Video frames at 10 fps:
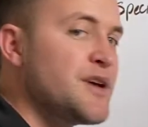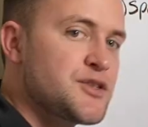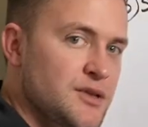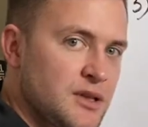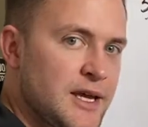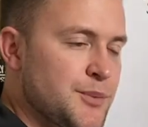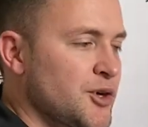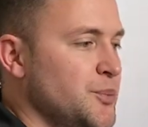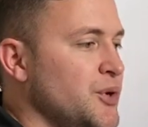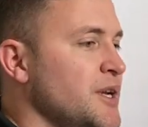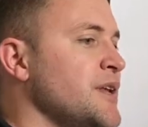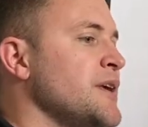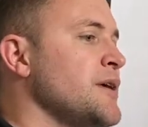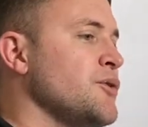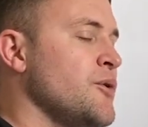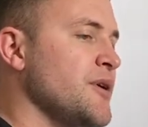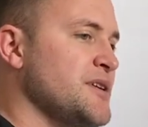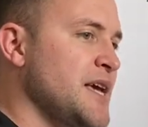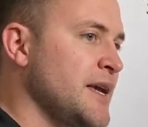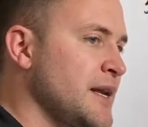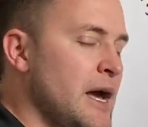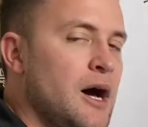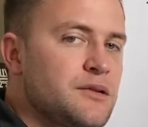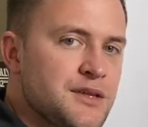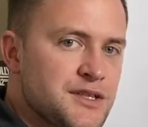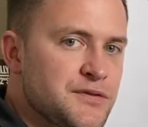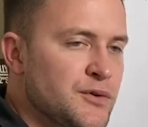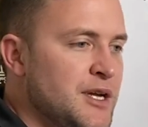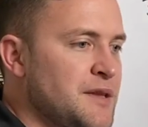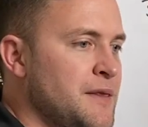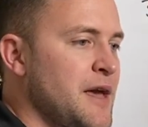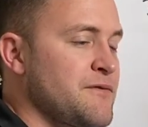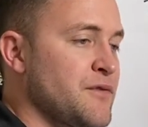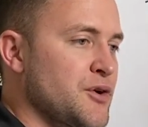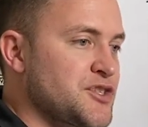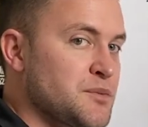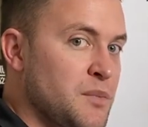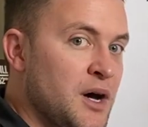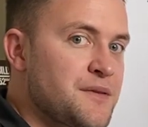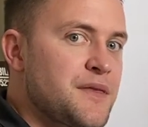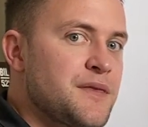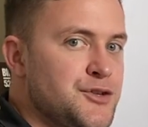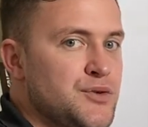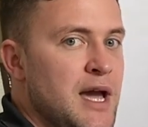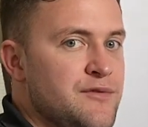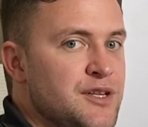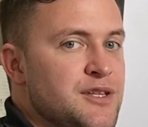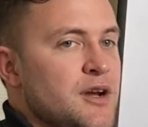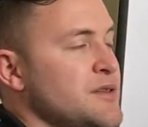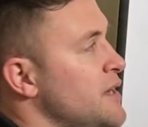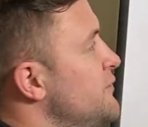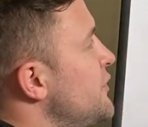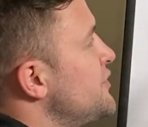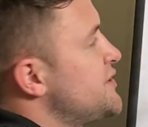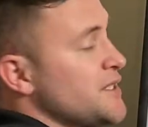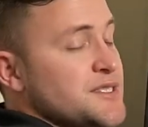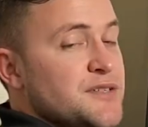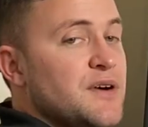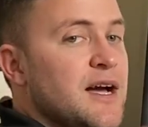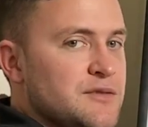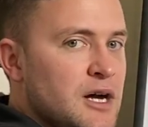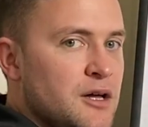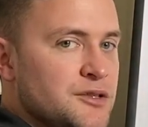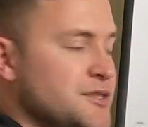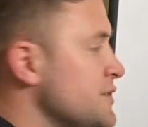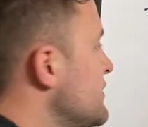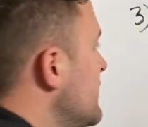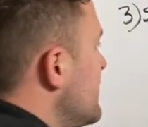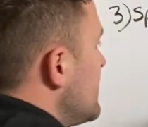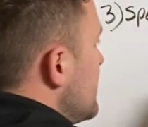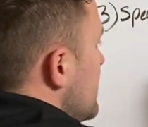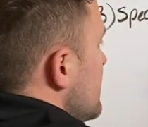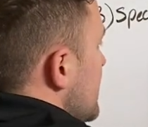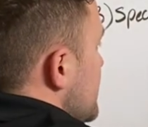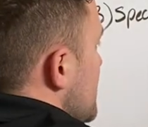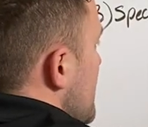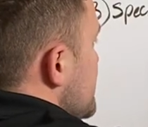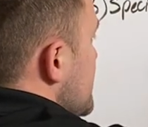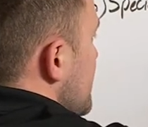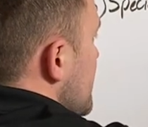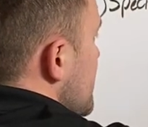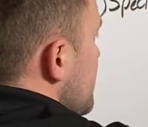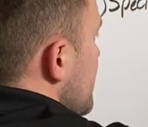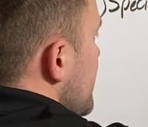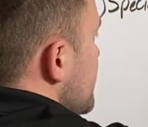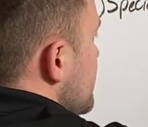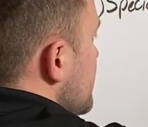it, so the labor to put it in or take it out is free, and then that first month that you have it in there, that first $65, that's also going to be free.